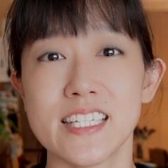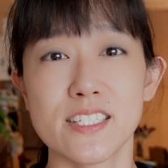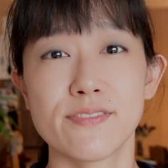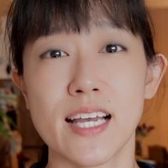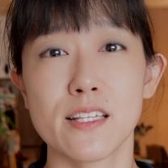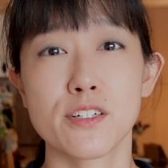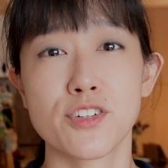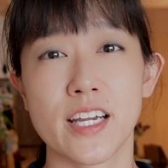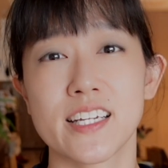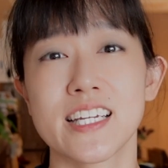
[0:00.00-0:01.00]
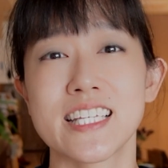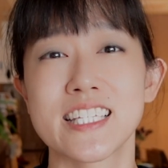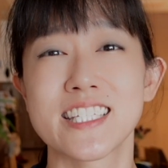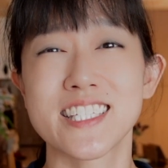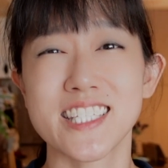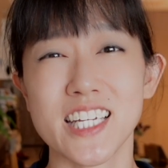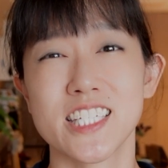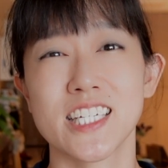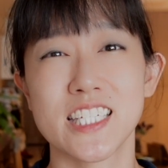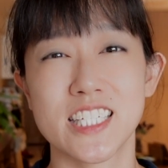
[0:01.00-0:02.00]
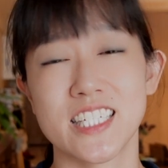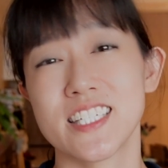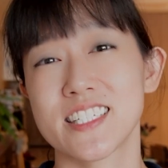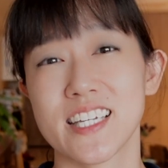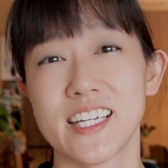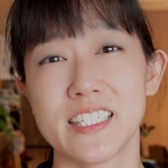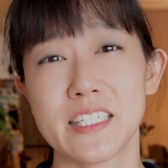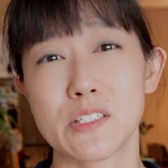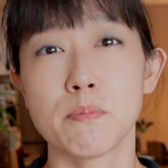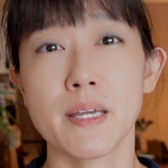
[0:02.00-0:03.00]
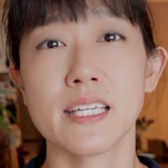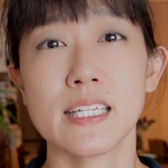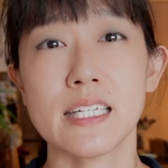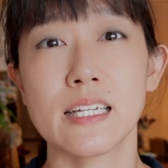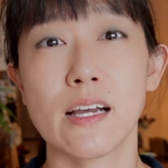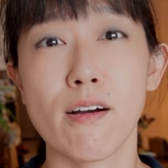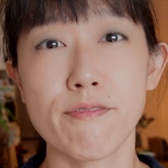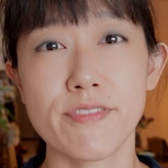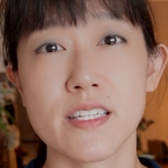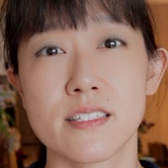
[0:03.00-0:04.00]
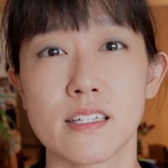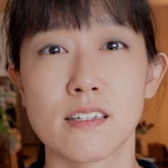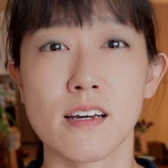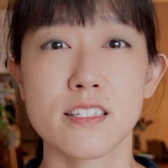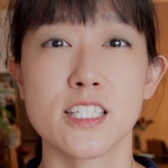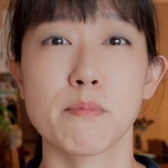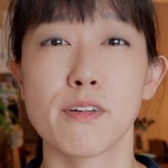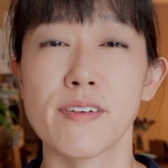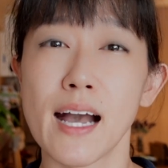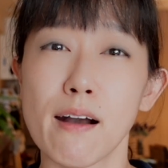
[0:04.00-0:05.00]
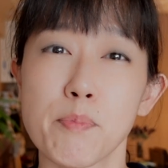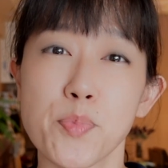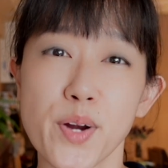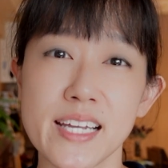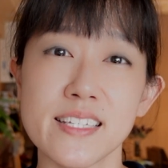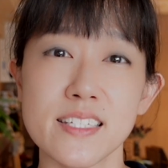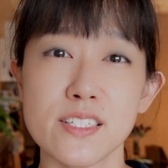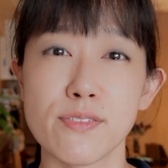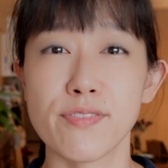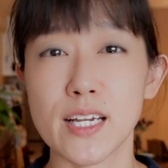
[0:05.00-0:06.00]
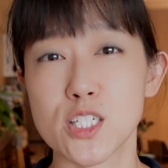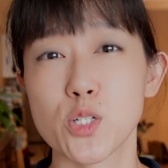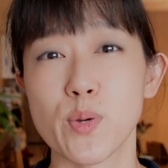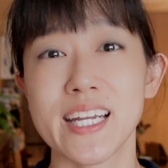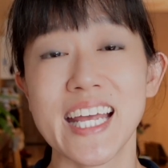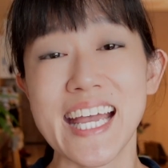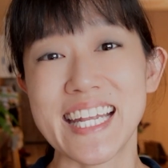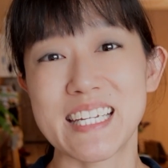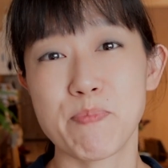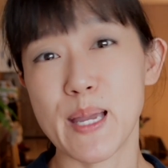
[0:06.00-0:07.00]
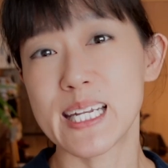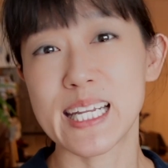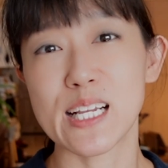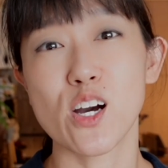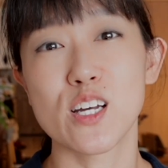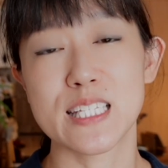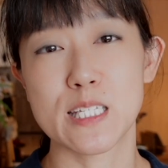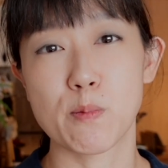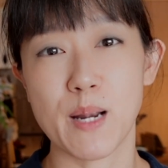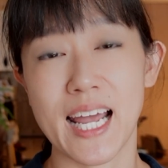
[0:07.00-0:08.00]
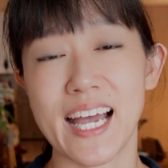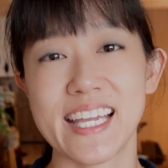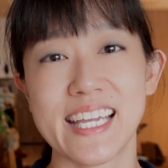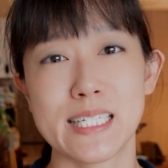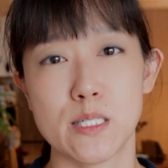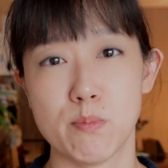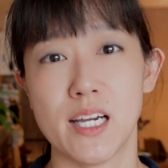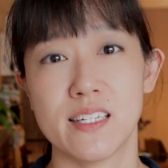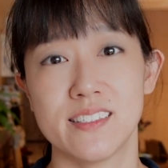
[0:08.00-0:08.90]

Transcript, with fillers: This value tracker is such a genius idea to make it obvious the concept of how prices fluctuate depending on supply and demand.